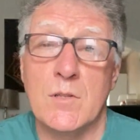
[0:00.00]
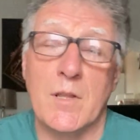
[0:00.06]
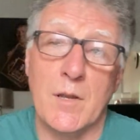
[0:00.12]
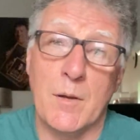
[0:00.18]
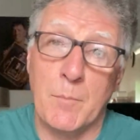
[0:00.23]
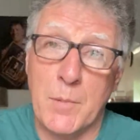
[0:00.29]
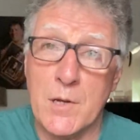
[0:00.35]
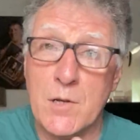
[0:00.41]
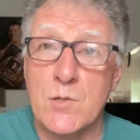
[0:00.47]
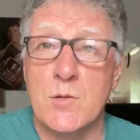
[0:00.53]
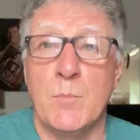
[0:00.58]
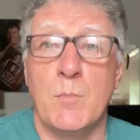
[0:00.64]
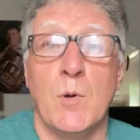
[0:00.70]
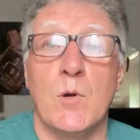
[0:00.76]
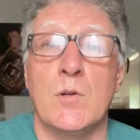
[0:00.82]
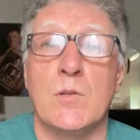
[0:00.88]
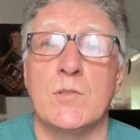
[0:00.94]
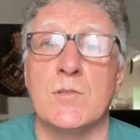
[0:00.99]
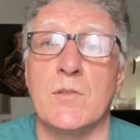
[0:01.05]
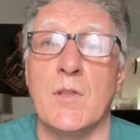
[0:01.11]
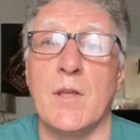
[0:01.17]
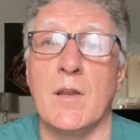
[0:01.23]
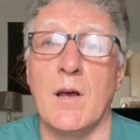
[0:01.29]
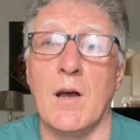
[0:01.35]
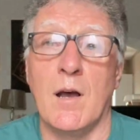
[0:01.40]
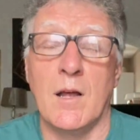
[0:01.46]
There are picture books,
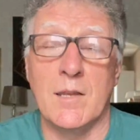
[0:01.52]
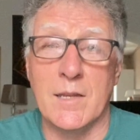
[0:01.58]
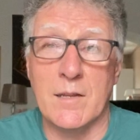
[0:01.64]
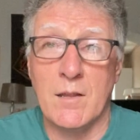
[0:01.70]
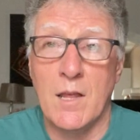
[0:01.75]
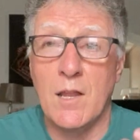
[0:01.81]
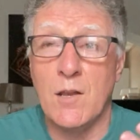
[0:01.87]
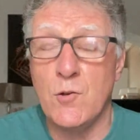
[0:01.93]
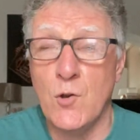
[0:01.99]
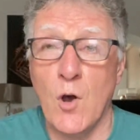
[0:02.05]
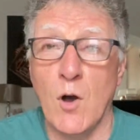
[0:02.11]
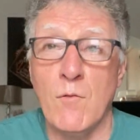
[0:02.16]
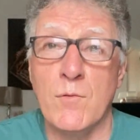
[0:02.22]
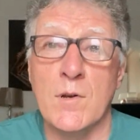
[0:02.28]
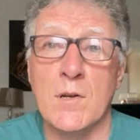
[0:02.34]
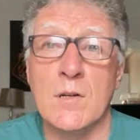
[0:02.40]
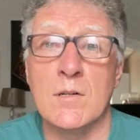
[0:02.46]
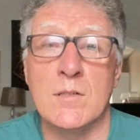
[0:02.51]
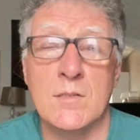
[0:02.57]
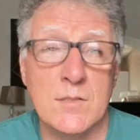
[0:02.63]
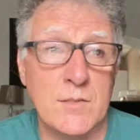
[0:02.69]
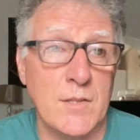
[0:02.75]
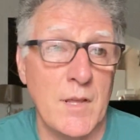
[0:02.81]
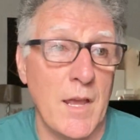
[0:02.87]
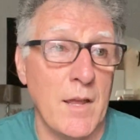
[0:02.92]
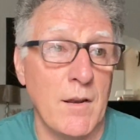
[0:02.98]
there are
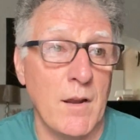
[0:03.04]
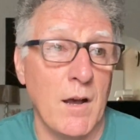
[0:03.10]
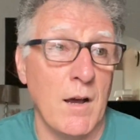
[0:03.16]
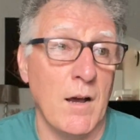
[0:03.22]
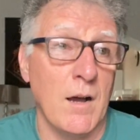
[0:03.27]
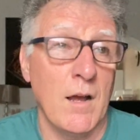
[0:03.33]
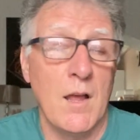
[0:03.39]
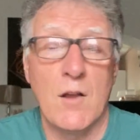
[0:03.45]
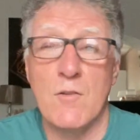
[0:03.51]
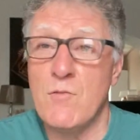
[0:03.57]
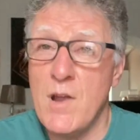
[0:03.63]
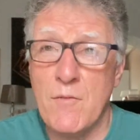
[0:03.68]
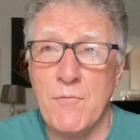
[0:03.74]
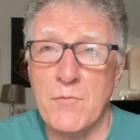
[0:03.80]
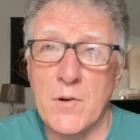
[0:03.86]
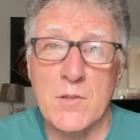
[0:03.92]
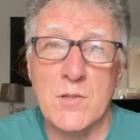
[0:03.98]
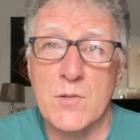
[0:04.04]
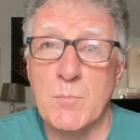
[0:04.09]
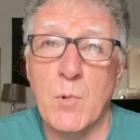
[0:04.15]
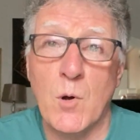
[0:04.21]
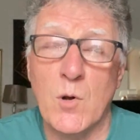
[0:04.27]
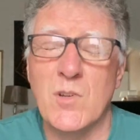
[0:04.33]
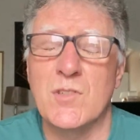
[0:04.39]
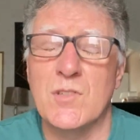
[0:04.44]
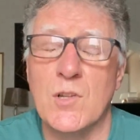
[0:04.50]
novels, there are reference
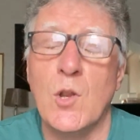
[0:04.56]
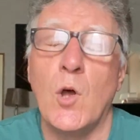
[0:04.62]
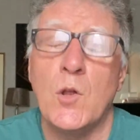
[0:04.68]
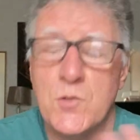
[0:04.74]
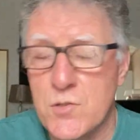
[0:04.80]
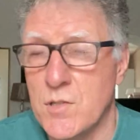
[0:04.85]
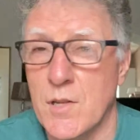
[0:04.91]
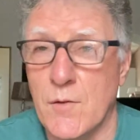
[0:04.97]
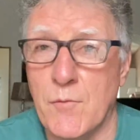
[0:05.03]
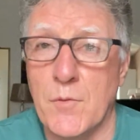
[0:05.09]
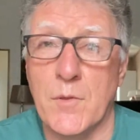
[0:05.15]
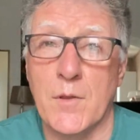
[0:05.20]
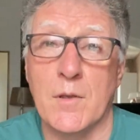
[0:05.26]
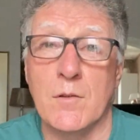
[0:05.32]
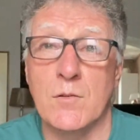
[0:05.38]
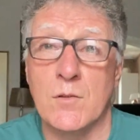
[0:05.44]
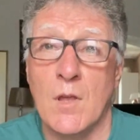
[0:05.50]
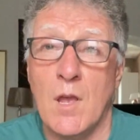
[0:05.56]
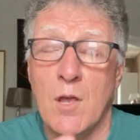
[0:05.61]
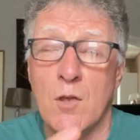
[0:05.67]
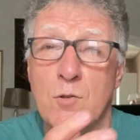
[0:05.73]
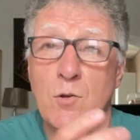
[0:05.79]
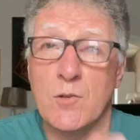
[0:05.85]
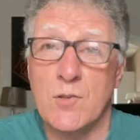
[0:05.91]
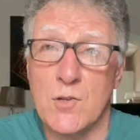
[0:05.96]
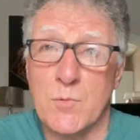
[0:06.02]
books, lots of different things.
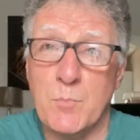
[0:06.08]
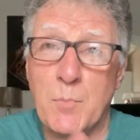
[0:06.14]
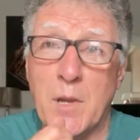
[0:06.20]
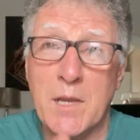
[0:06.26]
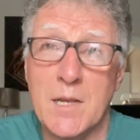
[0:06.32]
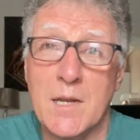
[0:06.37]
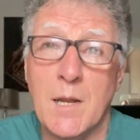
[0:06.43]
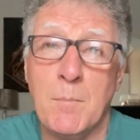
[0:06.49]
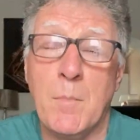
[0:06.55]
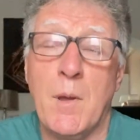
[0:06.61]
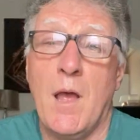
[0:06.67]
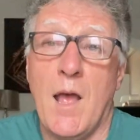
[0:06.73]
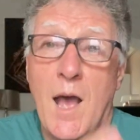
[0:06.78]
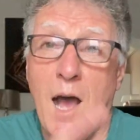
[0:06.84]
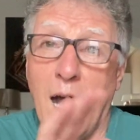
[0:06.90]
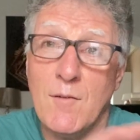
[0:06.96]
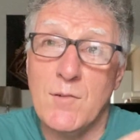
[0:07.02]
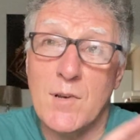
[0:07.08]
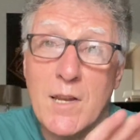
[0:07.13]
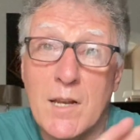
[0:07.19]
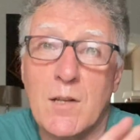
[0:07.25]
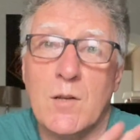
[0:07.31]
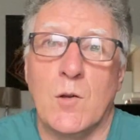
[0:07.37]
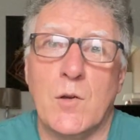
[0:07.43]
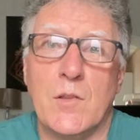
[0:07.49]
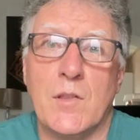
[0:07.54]
So just pick it up, have a
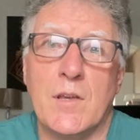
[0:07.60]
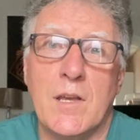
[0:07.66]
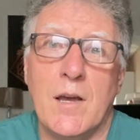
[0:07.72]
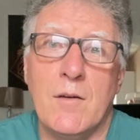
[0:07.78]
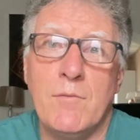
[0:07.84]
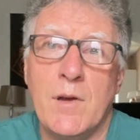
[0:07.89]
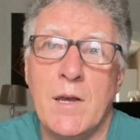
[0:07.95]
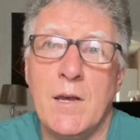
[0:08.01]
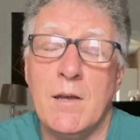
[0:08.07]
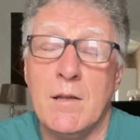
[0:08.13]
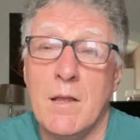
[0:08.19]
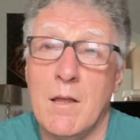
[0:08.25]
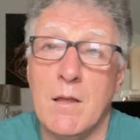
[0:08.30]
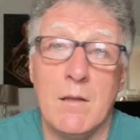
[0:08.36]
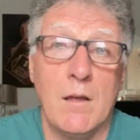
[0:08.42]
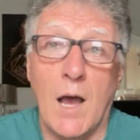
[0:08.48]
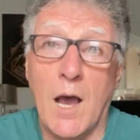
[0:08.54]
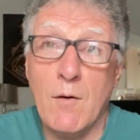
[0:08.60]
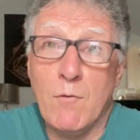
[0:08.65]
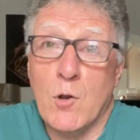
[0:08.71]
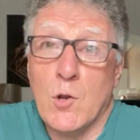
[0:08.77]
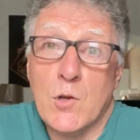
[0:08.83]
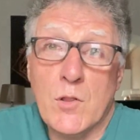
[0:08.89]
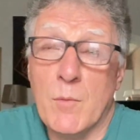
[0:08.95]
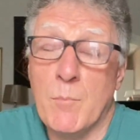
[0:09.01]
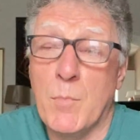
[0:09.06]
little look at the cover, have a
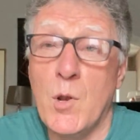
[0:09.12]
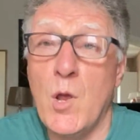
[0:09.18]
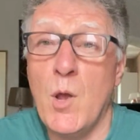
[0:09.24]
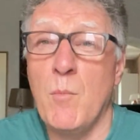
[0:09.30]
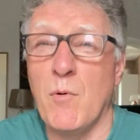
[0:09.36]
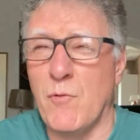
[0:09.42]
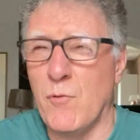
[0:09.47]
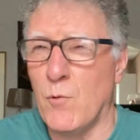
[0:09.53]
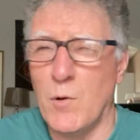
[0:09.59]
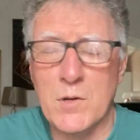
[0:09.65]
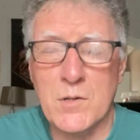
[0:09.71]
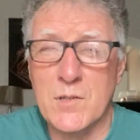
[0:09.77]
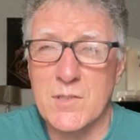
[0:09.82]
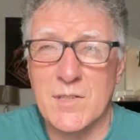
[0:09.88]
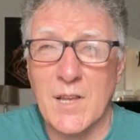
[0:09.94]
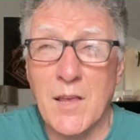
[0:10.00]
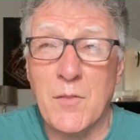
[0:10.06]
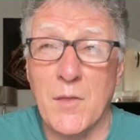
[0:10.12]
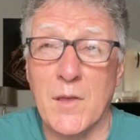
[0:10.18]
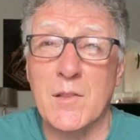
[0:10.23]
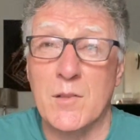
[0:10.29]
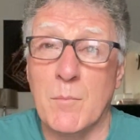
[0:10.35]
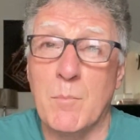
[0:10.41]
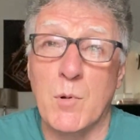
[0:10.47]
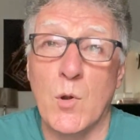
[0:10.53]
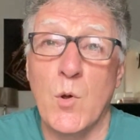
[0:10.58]
look at the blurb if you want, because I think
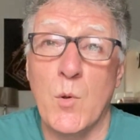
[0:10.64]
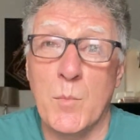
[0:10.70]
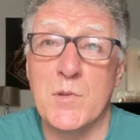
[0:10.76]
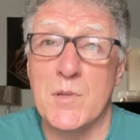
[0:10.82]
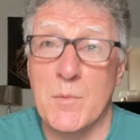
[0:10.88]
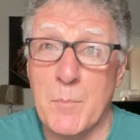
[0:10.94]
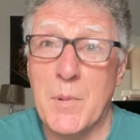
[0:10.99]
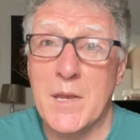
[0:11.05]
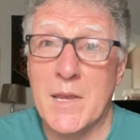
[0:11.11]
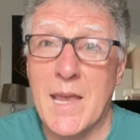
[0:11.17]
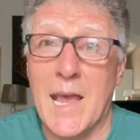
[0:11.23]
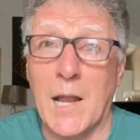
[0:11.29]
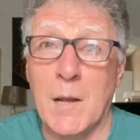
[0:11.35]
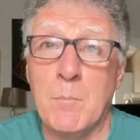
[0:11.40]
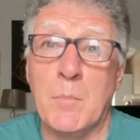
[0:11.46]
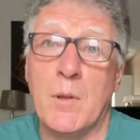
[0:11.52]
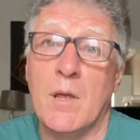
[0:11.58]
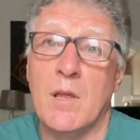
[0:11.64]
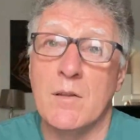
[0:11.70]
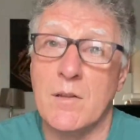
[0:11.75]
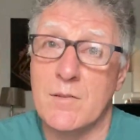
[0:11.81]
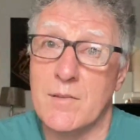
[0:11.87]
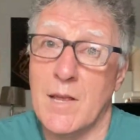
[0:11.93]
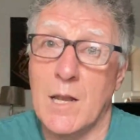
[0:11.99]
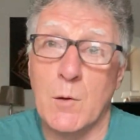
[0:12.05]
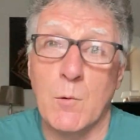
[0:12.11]
the blurb is a big help to
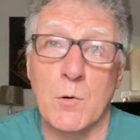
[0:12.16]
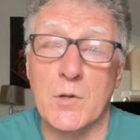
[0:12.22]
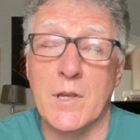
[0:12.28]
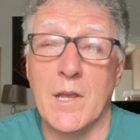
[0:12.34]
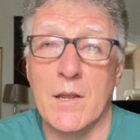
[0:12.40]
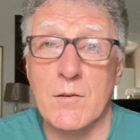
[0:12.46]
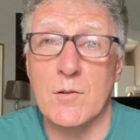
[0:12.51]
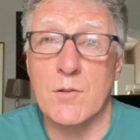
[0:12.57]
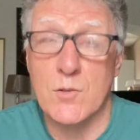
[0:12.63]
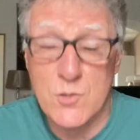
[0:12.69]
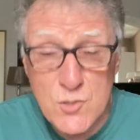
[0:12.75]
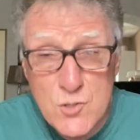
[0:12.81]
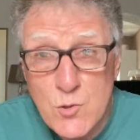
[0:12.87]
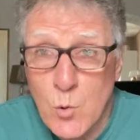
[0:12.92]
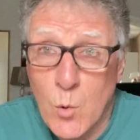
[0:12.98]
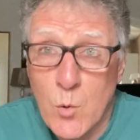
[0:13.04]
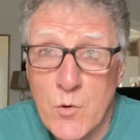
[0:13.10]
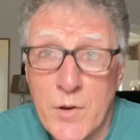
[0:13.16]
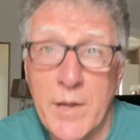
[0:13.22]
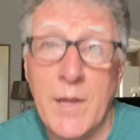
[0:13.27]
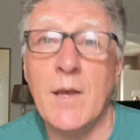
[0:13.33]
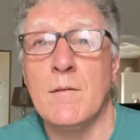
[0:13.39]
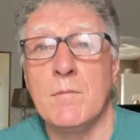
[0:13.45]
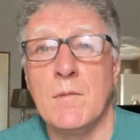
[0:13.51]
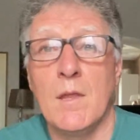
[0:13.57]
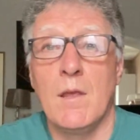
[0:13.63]
tell you how to get into the story.
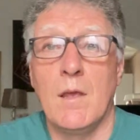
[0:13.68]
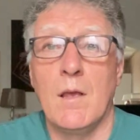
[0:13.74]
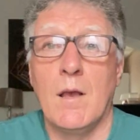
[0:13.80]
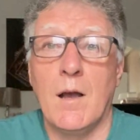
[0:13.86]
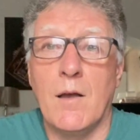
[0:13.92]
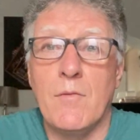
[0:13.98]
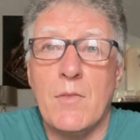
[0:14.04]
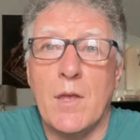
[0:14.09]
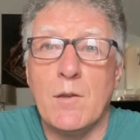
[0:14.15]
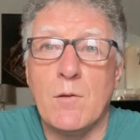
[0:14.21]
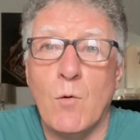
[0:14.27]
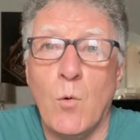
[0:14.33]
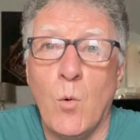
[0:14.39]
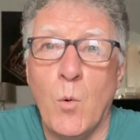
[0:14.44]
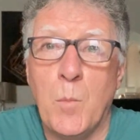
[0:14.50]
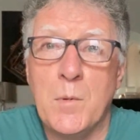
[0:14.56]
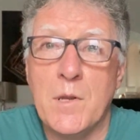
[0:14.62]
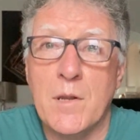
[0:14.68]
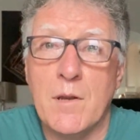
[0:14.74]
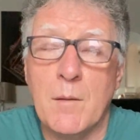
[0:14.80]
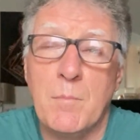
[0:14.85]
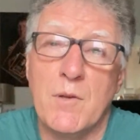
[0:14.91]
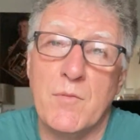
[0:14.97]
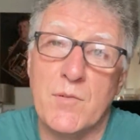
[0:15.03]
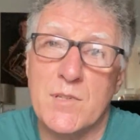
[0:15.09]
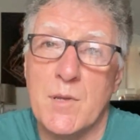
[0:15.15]
And then open it
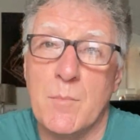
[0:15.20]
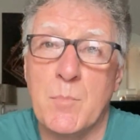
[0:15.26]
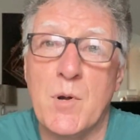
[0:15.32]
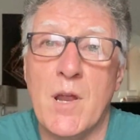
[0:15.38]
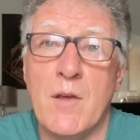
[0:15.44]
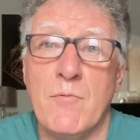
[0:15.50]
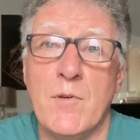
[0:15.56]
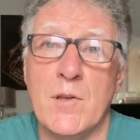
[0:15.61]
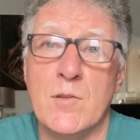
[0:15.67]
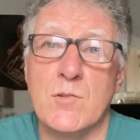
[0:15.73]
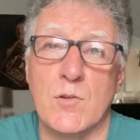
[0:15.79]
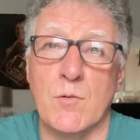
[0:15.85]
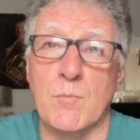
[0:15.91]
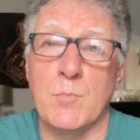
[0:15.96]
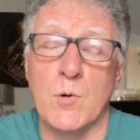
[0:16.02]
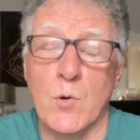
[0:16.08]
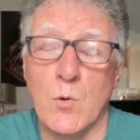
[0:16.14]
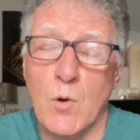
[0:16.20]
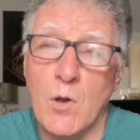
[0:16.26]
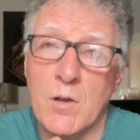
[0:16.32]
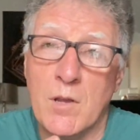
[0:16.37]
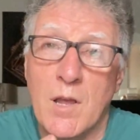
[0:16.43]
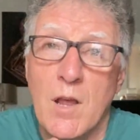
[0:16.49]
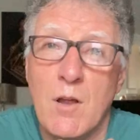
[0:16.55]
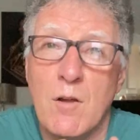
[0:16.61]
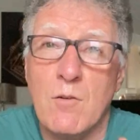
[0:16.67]
up if it's a preface or a prologue,
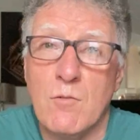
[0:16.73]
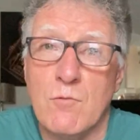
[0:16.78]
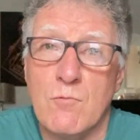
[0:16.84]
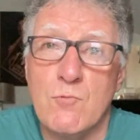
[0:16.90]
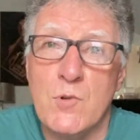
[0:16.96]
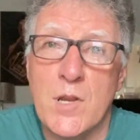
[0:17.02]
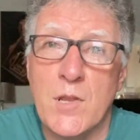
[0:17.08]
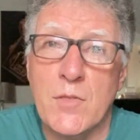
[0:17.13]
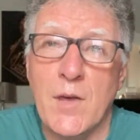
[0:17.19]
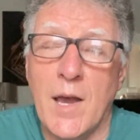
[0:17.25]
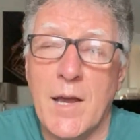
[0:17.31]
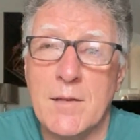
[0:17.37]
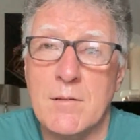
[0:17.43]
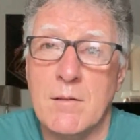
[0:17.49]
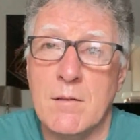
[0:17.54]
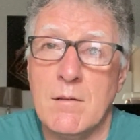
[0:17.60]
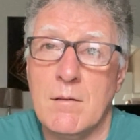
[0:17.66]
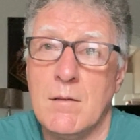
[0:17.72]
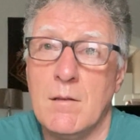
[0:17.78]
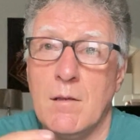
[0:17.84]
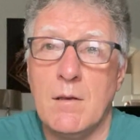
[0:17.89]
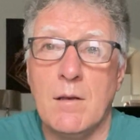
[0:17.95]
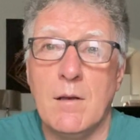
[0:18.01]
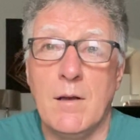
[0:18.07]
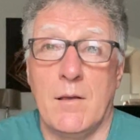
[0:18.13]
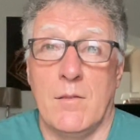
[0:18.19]
read that,
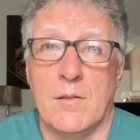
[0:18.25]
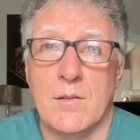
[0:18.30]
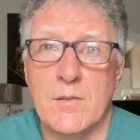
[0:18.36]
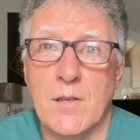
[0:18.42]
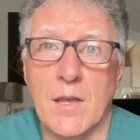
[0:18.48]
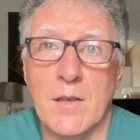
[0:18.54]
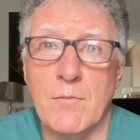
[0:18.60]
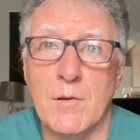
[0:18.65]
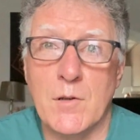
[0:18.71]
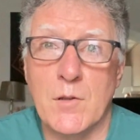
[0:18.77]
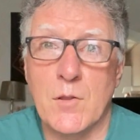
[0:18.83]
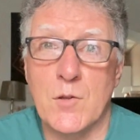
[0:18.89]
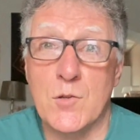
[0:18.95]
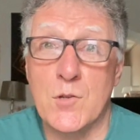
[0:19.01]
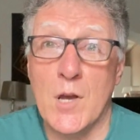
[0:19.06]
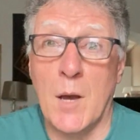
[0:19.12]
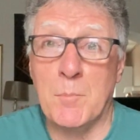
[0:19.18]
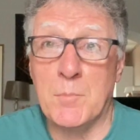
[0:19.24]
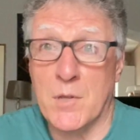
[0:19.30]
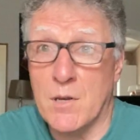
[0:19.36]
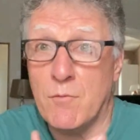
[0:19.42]
dive into the chapter.